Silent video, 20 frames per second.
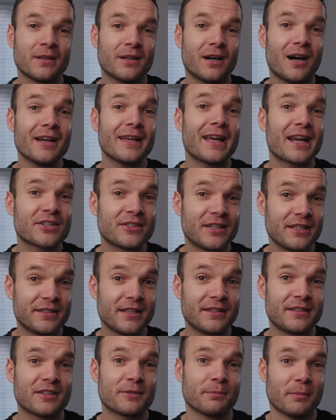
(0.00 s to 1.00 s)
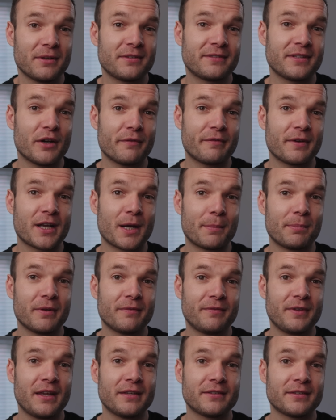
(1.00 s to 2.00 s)
I actually did this myself a couple
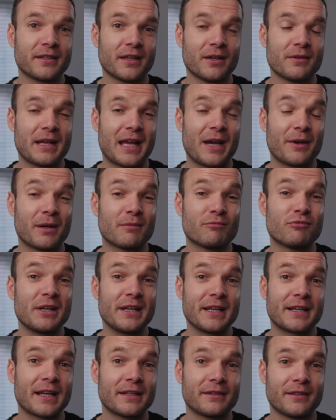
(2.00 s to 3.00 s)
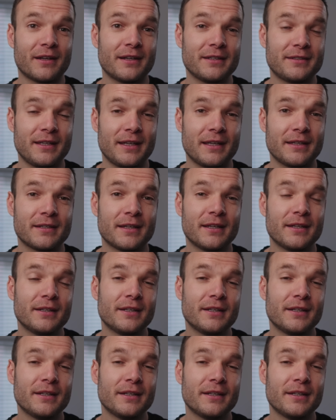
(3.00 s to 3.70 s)
of years ago now, and I'm really glad that I did.